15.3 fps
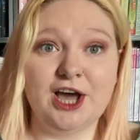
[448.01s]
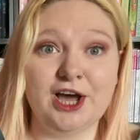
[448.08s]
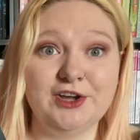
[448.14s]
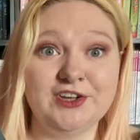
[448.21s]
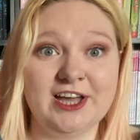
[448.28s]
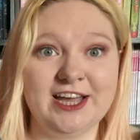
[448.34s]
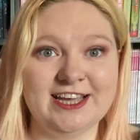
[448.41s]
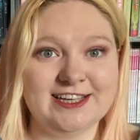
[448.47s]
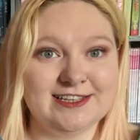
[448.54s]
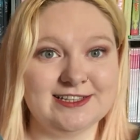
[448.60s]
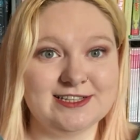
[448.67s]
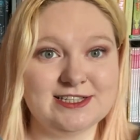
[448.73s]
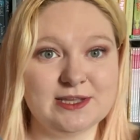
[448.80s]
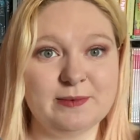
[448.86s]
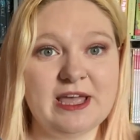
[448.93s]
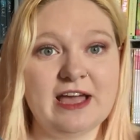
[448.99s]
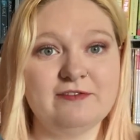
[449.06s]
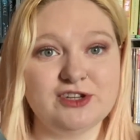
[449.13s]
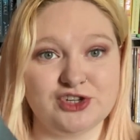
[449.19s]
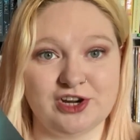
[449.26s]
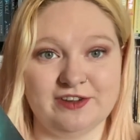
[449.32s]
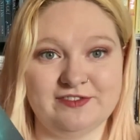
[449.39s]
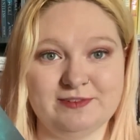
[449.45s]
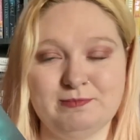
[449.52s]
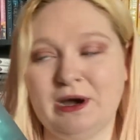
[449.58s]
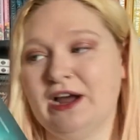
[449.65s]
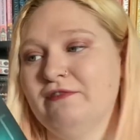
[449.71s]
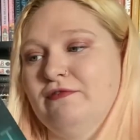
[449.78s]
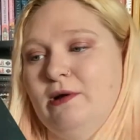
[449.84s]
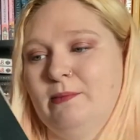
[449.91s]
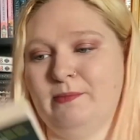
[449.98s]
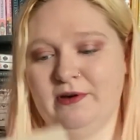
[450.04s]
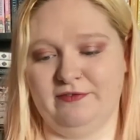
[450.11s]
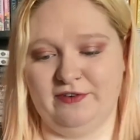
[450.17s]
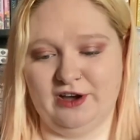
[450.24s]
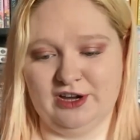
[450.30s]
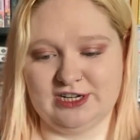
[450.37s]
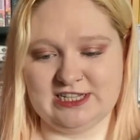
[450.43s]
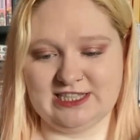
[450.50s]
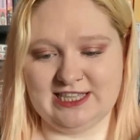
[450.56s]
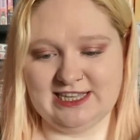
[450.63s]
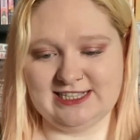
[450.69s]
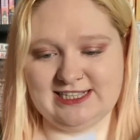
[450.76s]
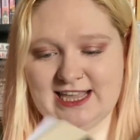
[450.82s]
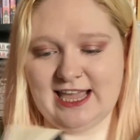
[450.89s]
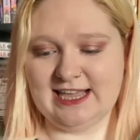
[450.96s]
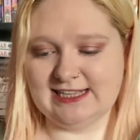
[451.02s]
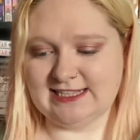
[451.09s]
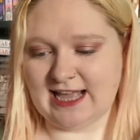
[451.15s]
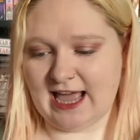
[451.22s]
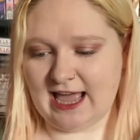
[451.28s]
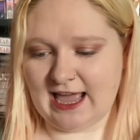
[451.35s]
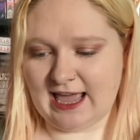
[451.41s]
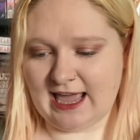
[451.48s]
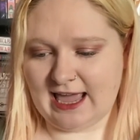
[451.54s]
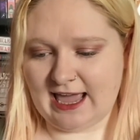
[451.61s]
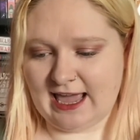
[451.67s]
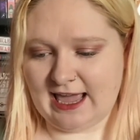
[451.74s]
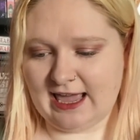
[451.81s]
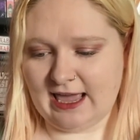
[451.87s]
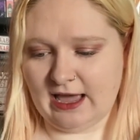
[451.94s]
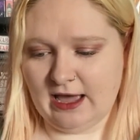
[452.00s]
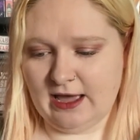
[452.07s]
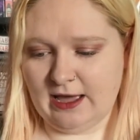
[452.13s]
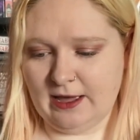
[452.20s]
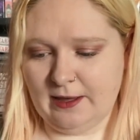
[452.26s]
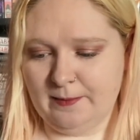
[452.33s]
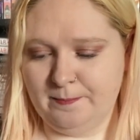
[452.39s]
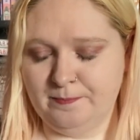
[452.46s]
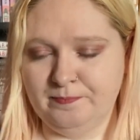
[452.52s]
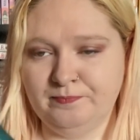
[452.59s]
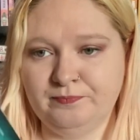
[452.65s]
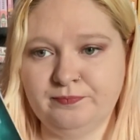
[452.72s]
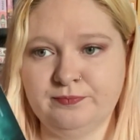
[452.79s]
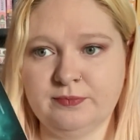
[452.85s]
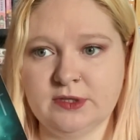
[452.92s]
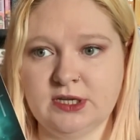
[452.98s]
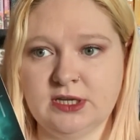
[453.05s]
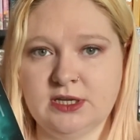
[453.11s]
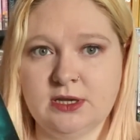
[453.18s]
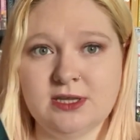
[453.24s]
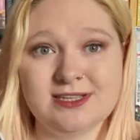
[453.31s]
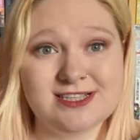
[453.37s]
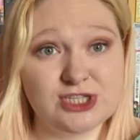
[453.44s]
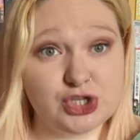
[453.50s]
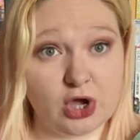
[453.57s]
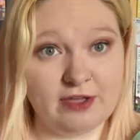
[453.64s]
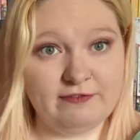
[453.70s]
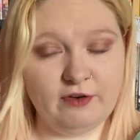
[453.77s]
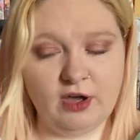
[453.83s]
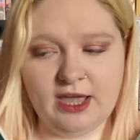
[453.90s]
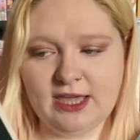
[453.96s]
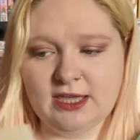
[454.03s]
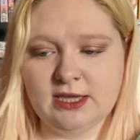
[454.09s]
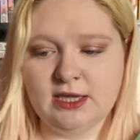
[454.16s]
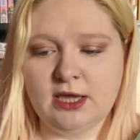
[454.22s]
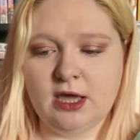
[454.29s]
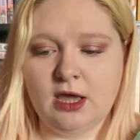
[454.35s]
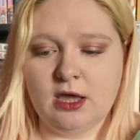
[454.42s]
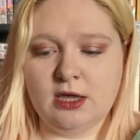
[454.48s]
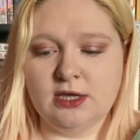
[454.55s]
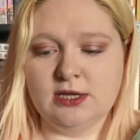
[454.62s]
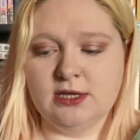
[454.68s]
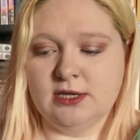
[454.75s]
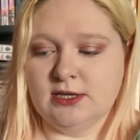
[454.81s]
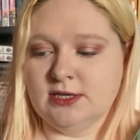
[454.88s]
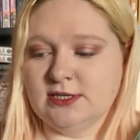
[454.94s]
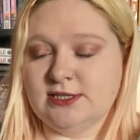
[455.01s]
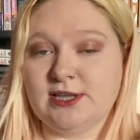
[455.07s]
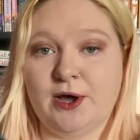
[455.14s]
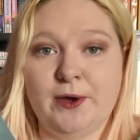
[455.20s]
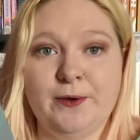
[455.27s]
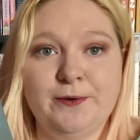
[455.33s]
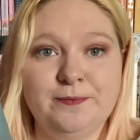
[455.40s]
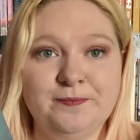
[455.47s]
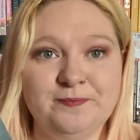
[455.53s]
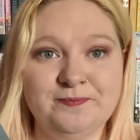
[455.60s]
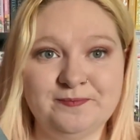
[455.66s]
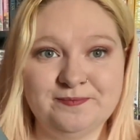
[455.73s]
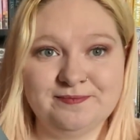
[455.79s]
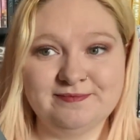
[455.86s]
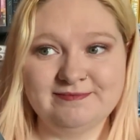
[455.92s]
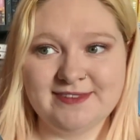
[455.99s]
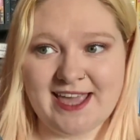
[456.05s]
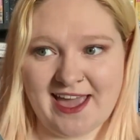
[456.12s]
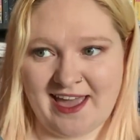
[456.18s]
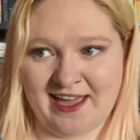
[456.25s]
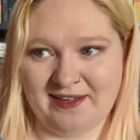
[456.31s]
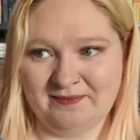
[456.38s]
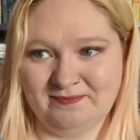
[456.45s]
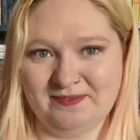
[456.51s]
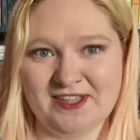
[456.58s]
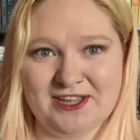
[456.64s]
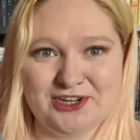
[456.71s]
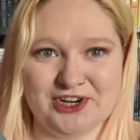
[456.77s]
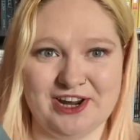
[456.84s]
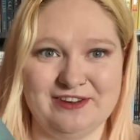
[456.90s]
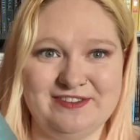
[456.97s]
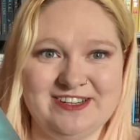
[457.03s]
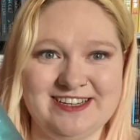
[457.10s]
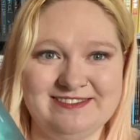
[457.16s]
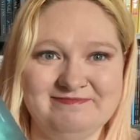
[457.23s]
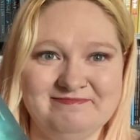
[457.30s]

Okay, so we have Adrift by Rob Boffard. This is a um, sci-fi. So yeah, Adrift.